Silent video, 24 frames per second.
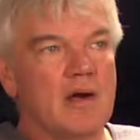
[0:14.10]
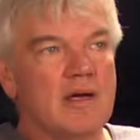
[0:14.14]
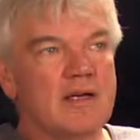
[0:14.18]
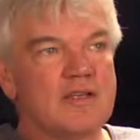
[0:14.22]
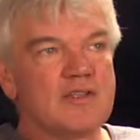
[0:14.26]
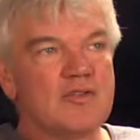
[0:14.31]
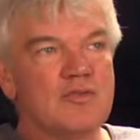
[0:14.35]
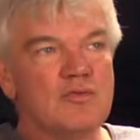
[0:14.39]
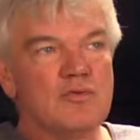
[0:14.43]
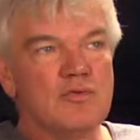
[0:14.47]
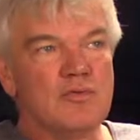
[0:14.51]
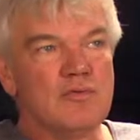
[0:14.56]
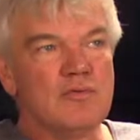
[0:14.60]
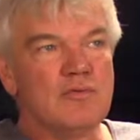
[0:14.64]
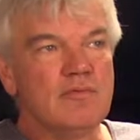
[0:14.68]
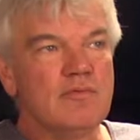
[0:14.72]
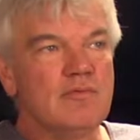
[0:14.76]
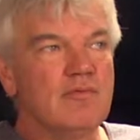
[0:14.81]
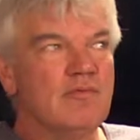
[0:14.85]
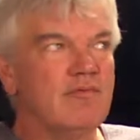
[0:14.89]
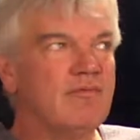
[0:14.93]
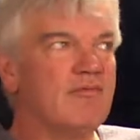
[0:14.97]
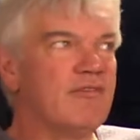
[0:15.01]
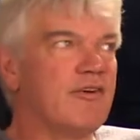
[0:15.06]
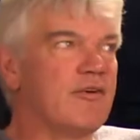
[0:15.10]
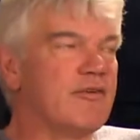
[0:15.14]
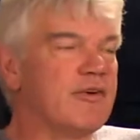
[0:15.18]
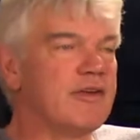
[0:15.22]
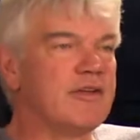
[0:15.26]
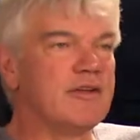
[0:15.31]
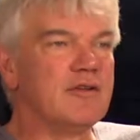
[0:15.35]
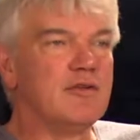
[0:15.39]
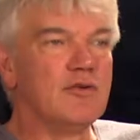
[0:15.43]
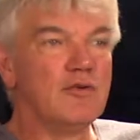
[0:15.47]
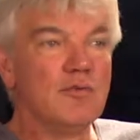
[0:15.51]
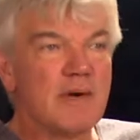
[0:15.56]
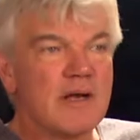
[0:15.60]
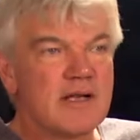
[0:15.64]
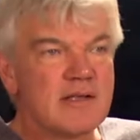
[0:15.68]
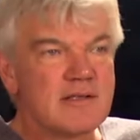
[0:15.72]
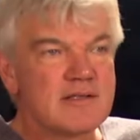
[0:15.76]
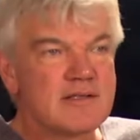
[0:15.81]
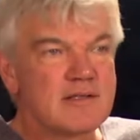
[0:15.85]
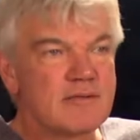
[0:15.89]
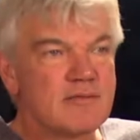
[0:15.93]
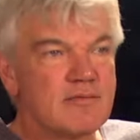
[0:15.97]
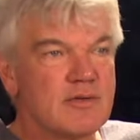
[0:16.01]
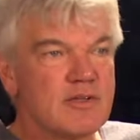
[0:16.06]
are 2 very new
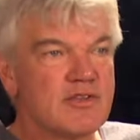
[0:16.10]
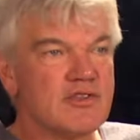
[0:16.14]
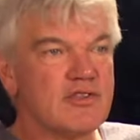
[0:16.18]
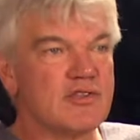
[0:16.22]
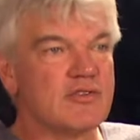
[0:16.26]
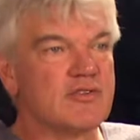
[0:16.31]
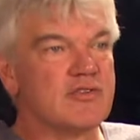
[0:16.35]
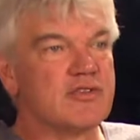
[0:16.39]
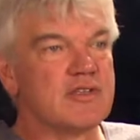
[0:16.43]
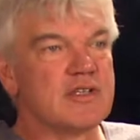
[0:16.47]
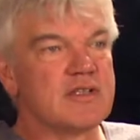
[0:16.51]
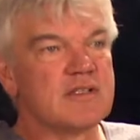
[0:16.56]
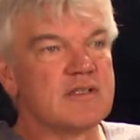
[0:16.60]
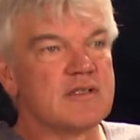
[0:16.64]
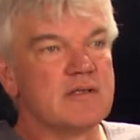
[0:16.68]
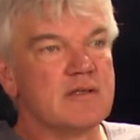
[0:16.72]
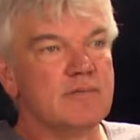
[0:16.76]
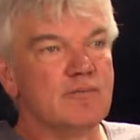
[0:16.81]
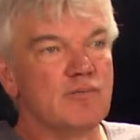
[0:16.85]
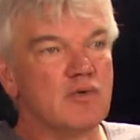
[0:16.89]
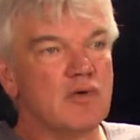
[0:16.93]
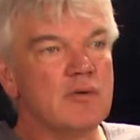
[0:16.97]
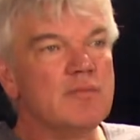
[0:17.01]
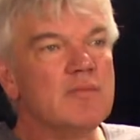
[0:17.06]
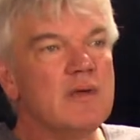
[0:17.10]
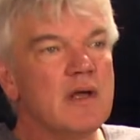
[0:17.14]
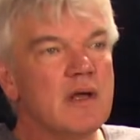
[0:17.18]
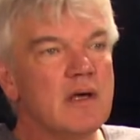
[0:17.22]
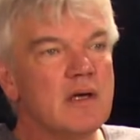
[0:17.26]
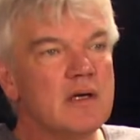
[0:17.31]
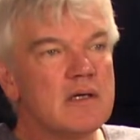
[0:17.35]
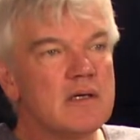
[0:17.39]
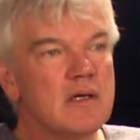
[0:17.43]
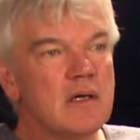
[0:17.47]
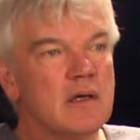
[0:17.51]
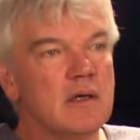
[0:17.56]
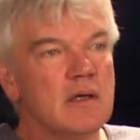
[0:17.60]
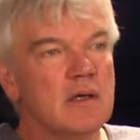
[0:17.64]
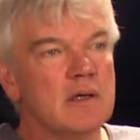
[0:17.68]
ones which just premiered